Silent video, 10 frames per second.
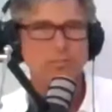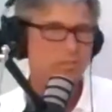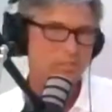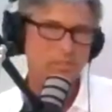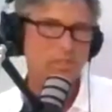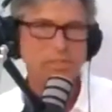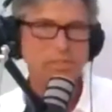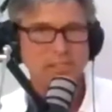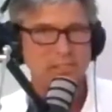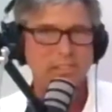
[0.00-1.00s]
which in your
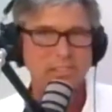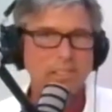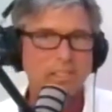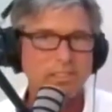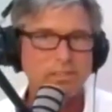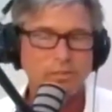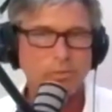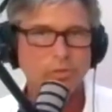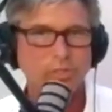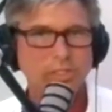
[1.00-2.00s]
case it did, 3
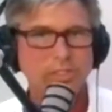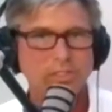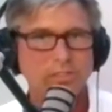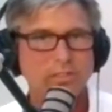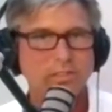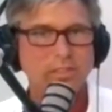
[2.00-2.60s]
more years.